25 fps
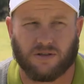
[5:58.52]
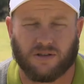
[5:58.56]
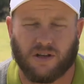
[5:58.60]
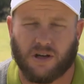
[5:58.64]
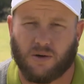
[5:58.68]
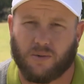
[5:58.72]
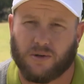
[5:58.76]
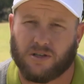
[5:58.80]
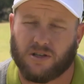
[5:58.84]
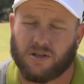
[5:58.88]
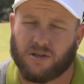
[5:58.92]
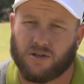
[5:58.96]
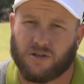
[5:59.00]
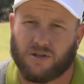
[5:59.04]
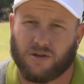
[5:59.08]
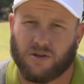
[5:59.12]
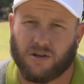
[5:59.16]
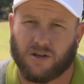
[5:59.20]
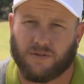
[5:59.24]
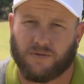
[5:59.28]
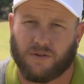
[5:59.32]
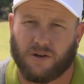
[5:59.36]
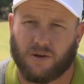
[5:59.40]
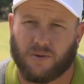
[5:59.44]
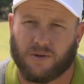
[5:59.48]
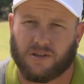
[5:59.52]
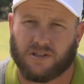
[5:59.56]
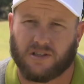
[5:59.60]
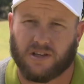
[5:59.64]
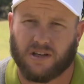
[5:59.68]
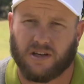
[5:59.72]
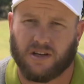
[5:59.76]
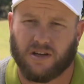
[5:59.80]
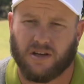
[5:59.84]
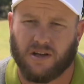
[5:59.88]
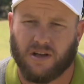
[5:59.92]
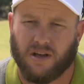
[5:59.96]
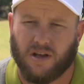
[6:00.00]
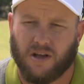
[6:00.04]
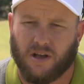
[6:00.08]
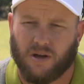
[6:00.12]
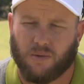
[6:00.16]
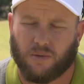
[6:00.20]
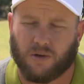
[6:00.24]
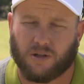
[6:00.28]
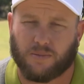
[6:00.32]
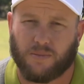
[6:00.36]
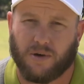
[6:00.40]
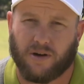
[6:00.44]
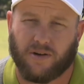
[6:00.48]
because I wasn't sure if I was in
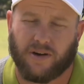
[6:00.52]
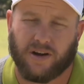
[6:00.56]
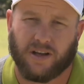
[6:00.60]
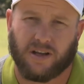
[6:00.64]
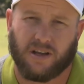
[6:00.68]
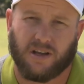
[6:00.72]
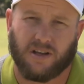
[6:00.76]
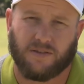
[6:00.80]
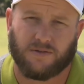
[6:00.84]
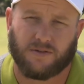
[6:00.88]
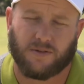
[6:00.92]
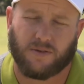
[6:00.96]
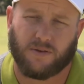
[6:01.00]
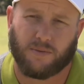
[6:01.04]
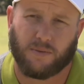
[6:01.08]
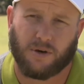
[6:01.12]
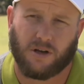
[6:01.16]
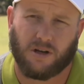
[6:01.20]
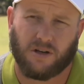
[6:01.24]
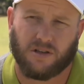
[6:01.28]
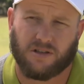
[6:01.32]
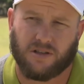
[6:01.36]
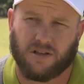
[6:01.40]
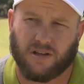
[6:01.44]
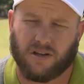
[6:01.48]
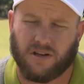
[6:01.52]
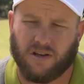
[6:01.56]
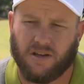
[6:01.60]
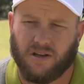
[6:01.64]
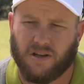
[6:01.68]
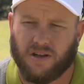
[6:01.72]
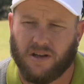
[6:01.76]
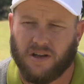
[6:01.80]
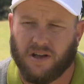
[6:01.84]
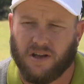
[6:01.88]
with my rankings from last year.